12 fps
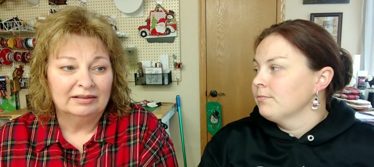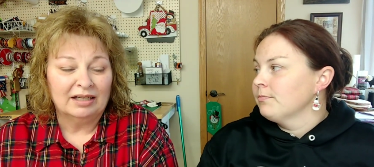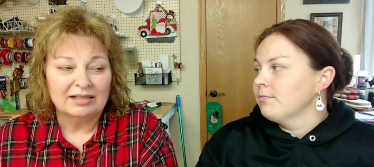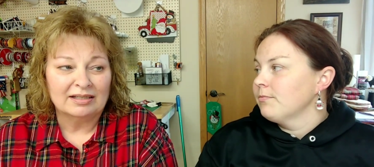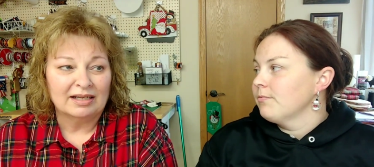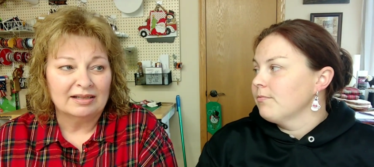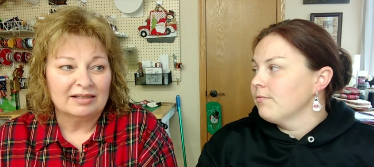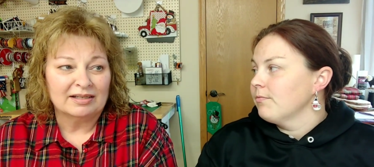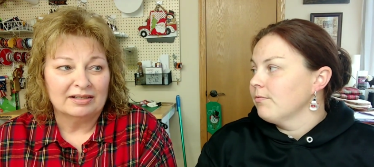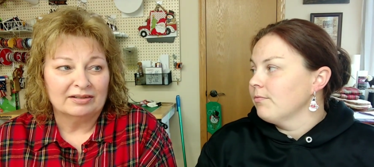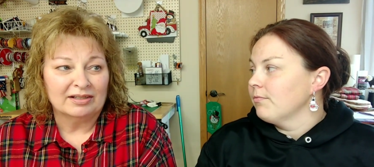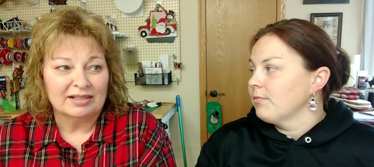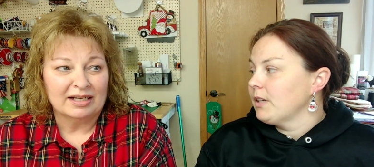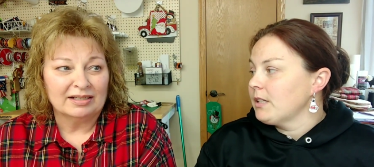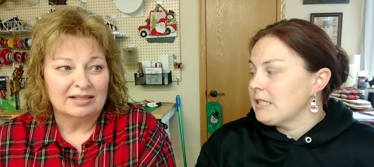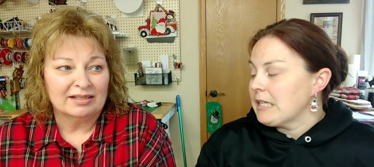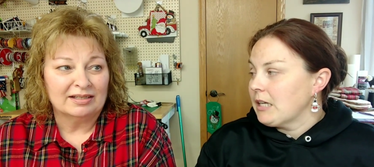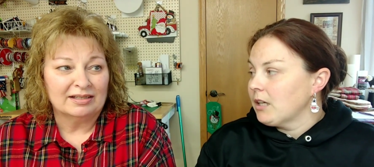Speaker 1: not stainless steel because
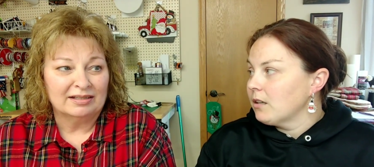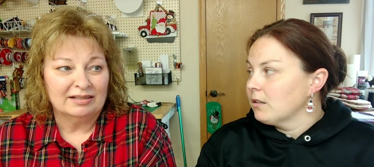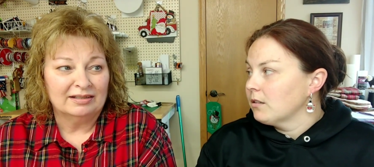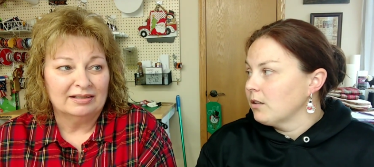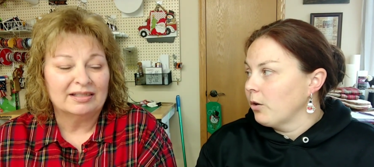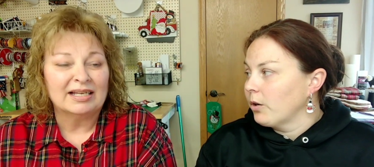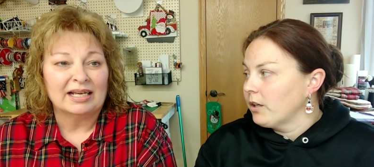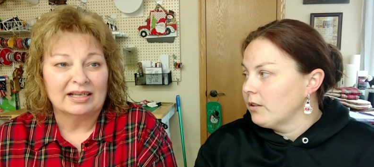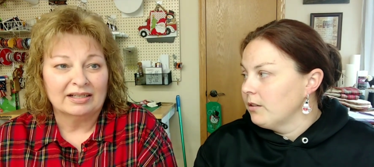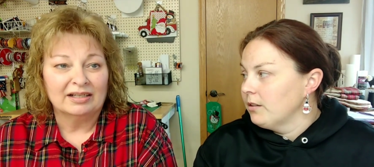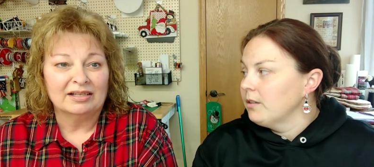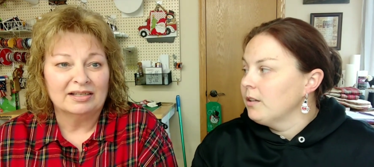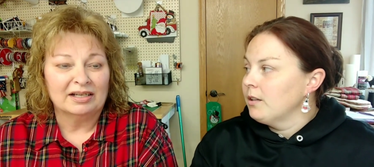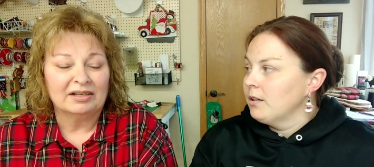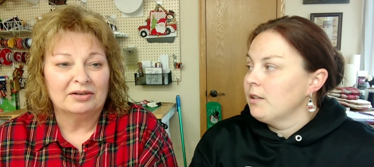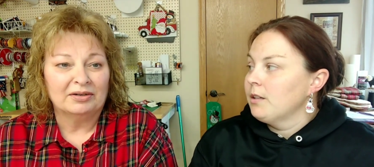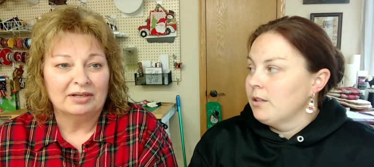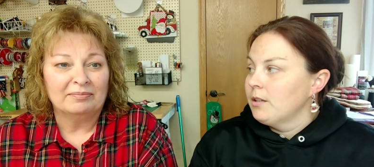that's zinc coated. a
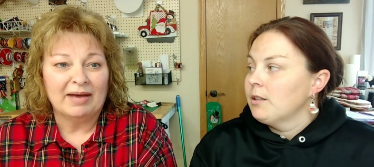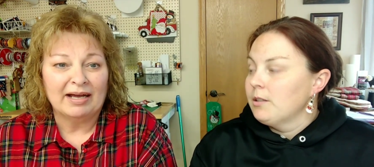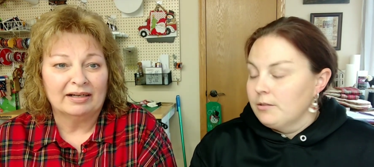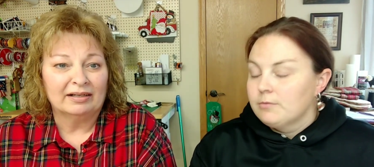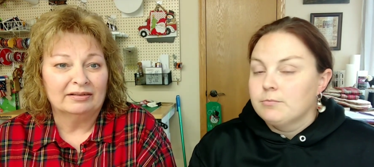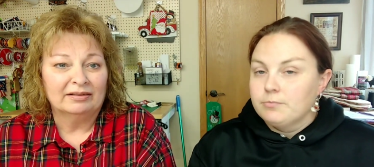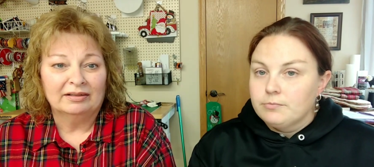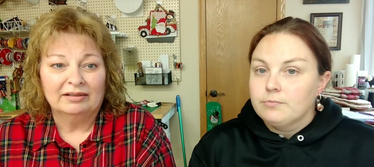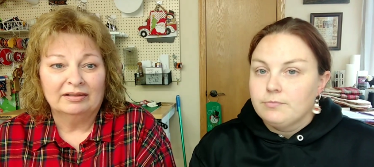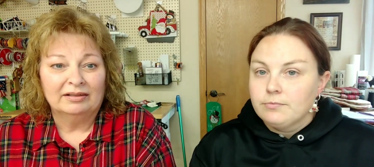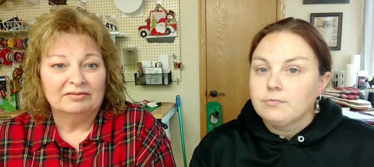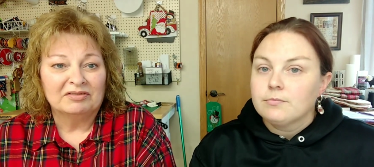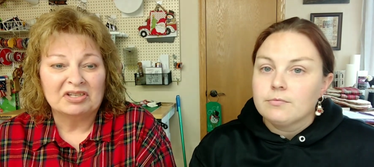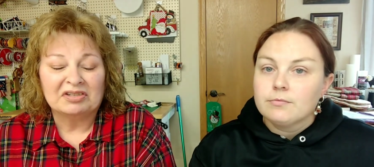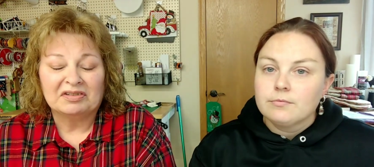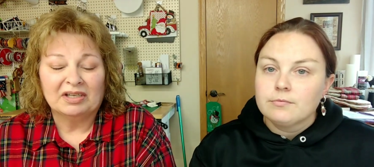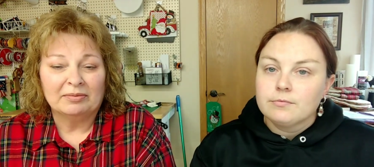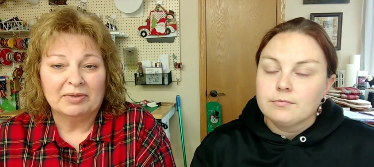zinc coated magnet.
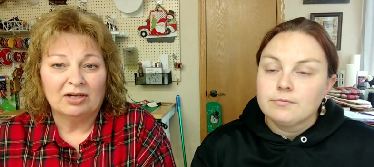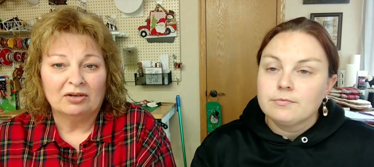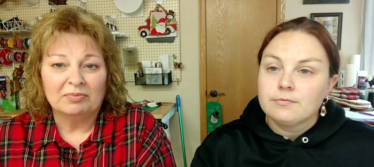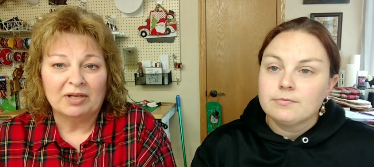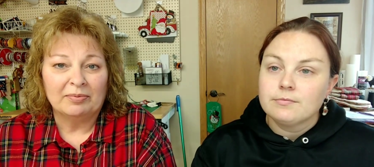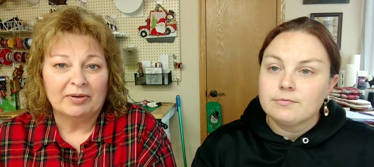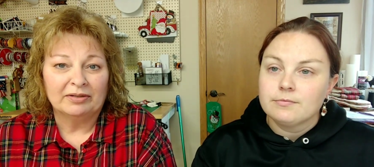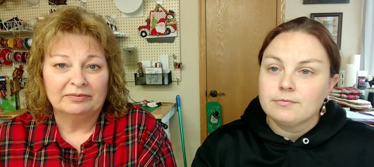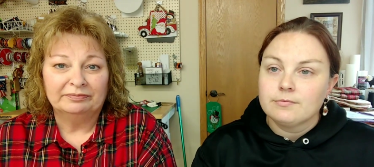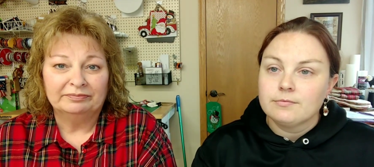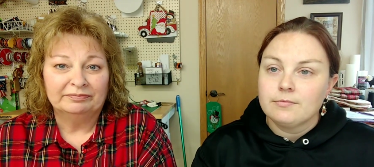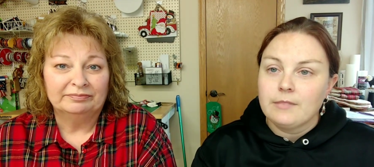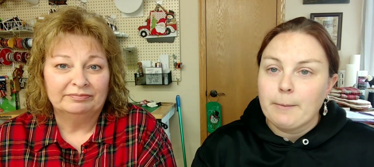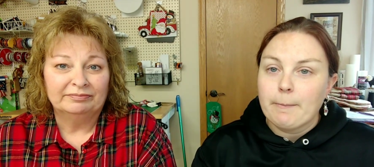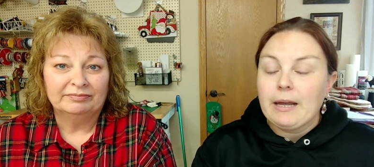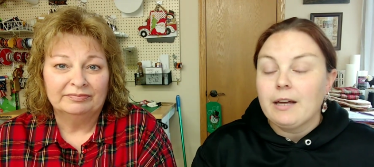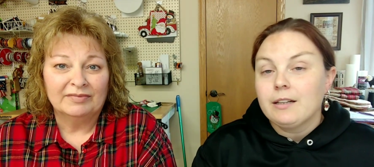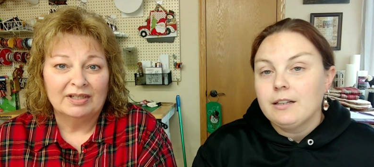Just get them at Home Depot.
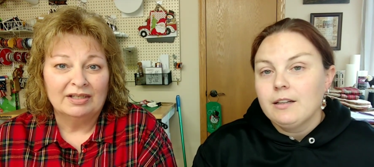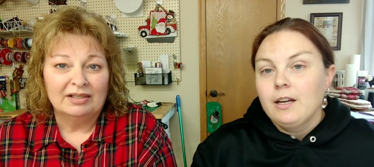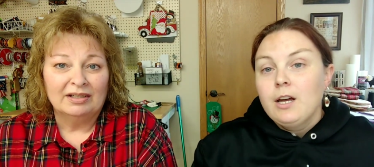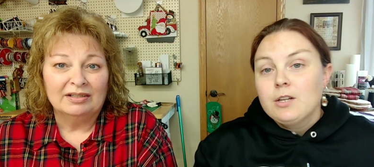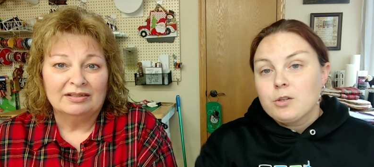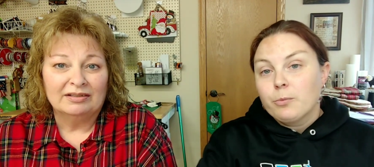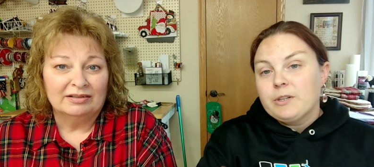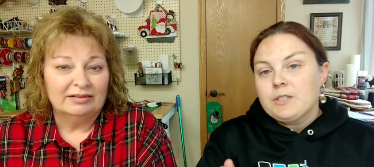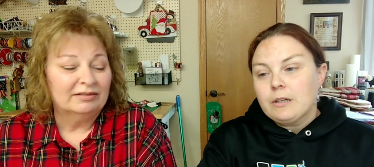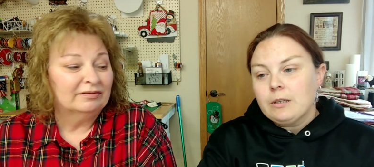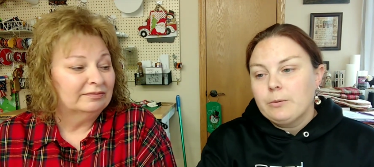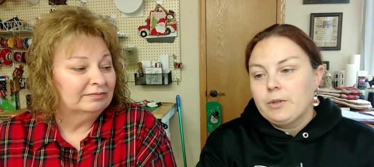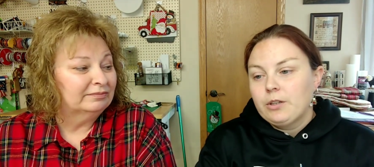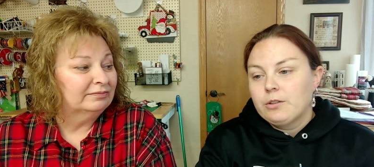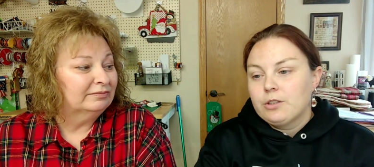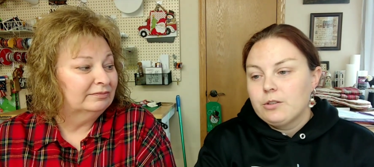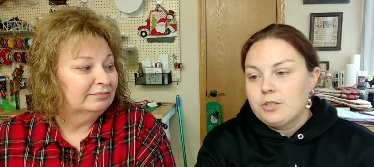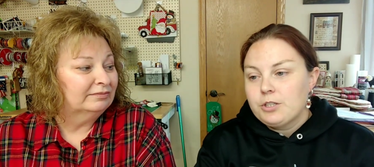
Speaker 2: Yep. Any so basically what you
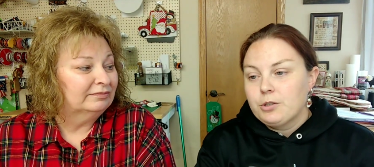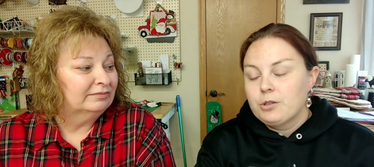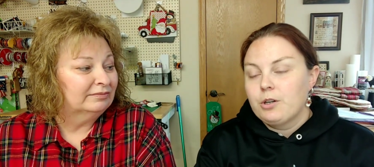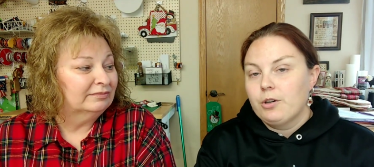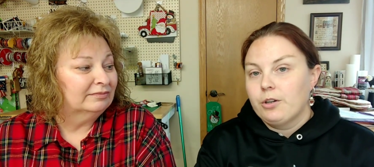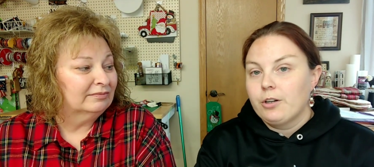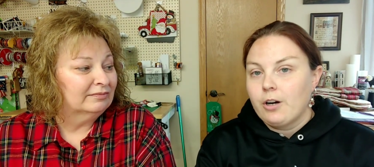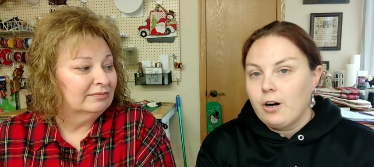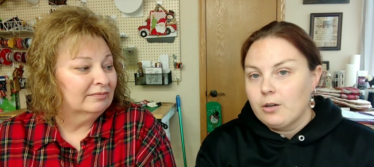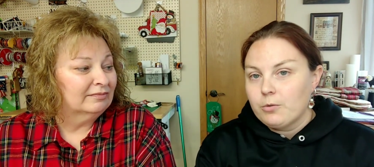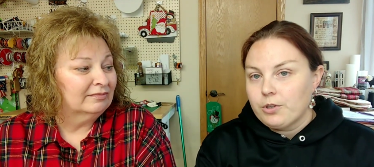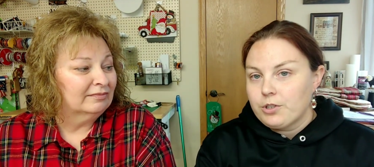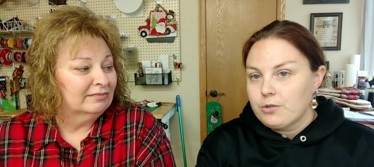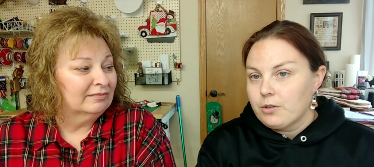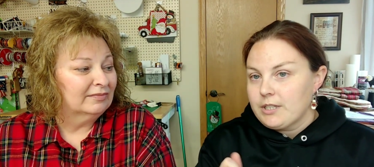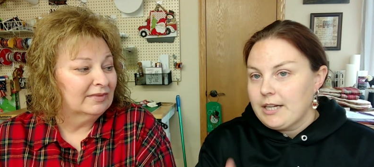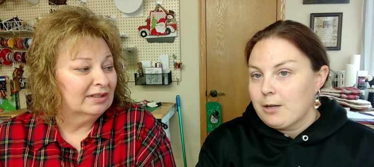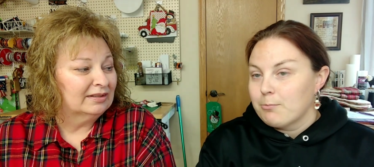can do is you can go to your hardware
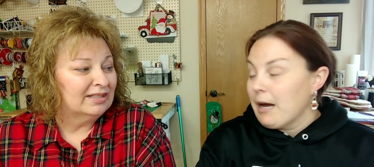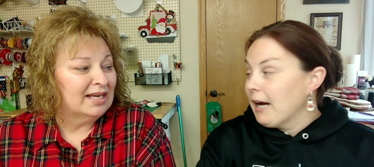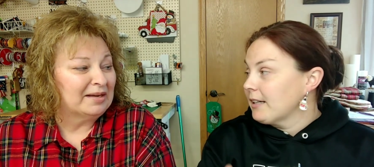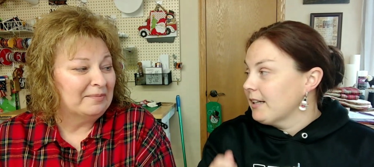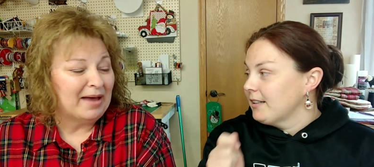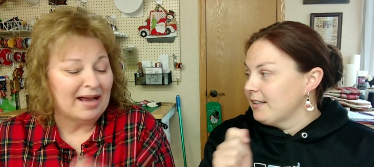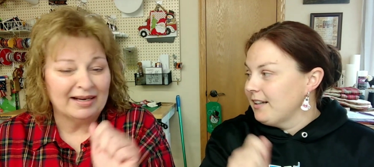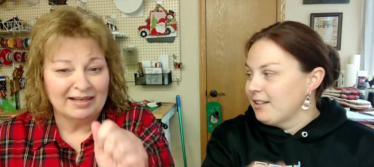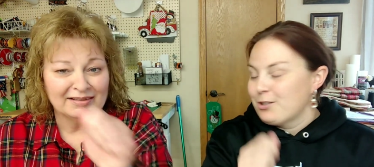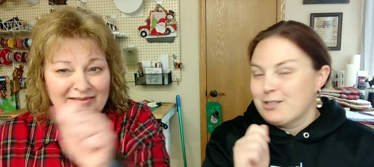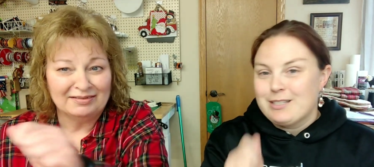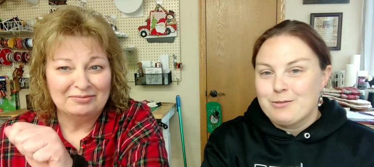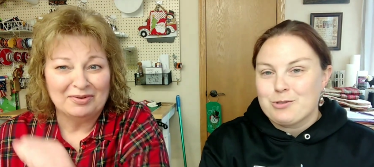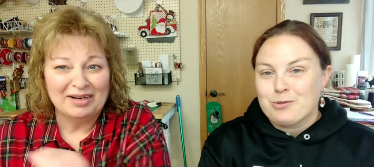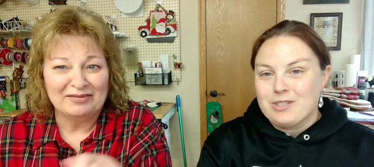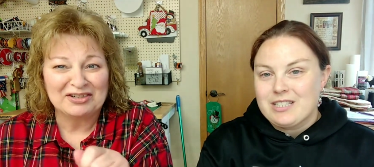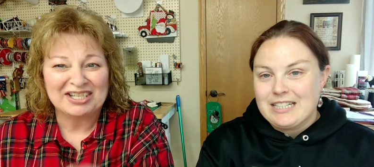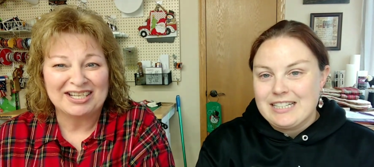store, take a magnet, take a magnet and just see
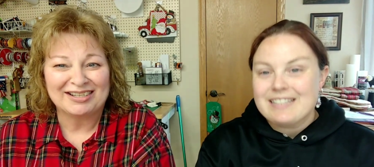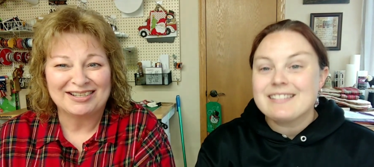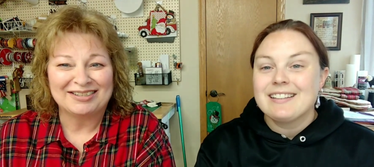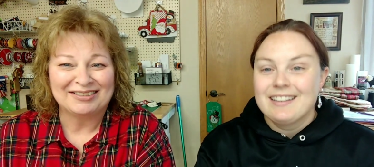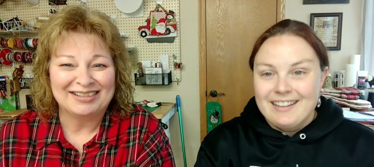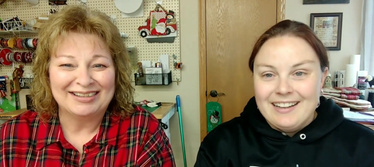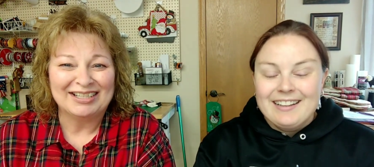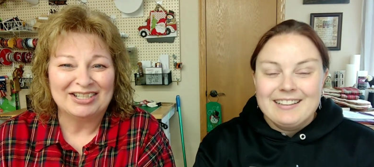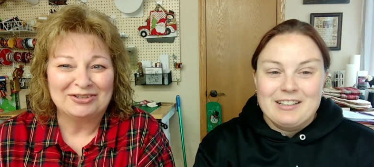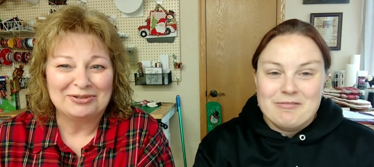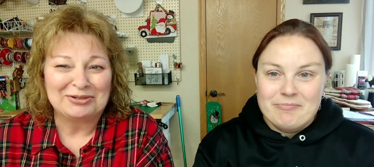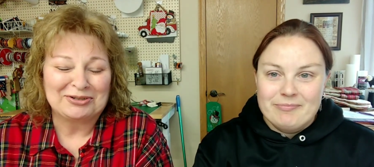whatever sticks. sticks. to it, and then yep.